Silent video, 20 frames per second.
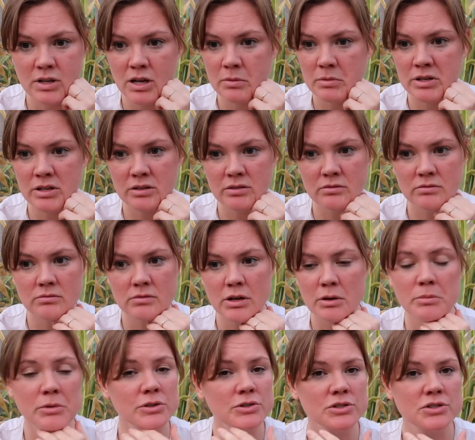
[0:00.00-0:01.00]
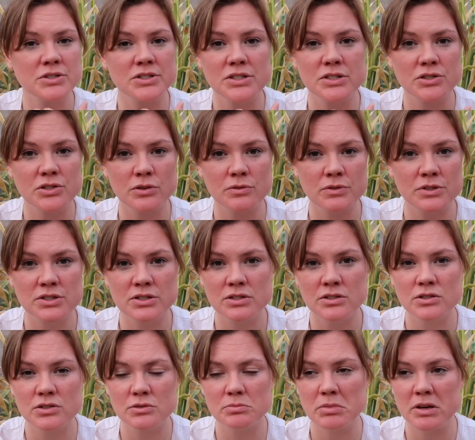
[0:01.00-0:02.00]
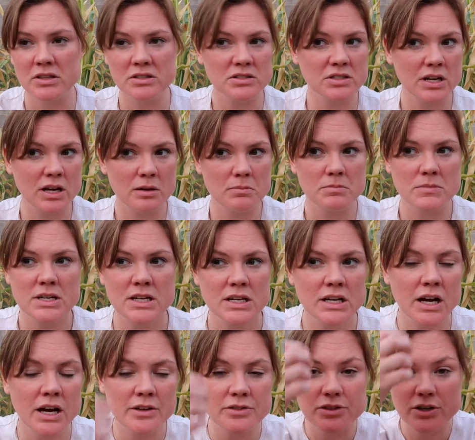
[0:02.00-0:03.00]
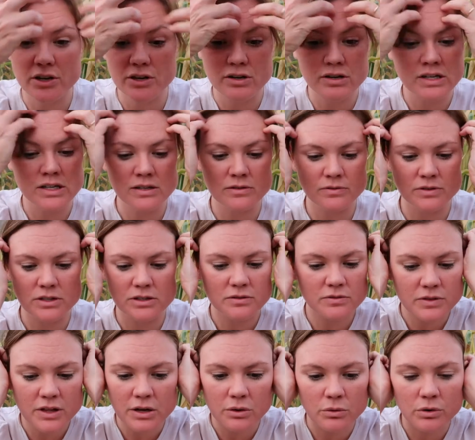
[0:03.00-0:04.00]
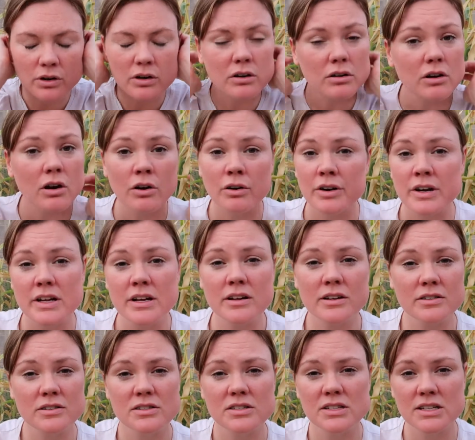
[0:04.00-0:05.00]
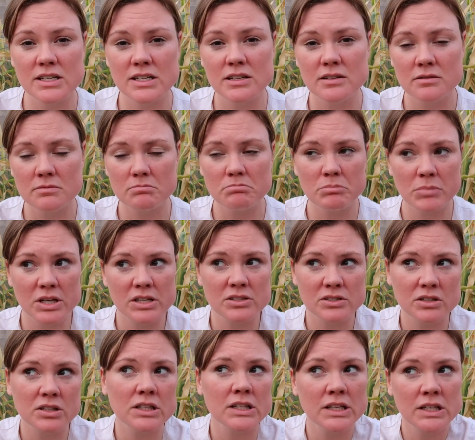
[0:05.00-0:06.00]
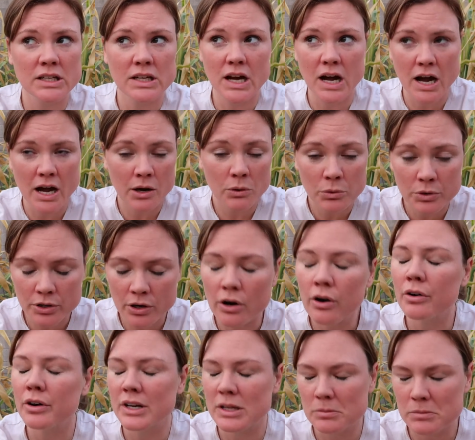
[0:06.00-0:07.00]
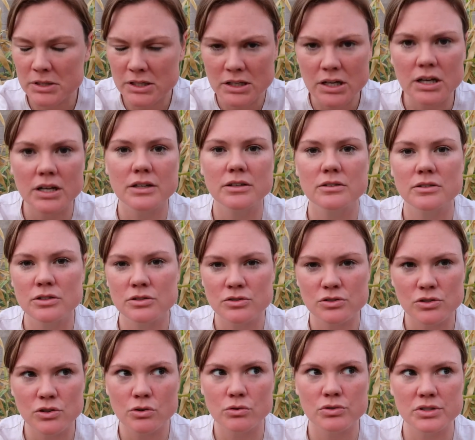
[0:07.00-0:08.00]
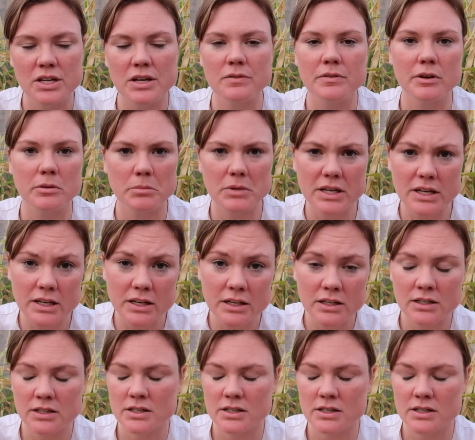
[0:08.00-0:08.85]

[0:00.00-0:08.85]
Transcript: I mean, emergency services, by the time they got there, even if they were already on scene, basically I would already be gone. There's no saving me.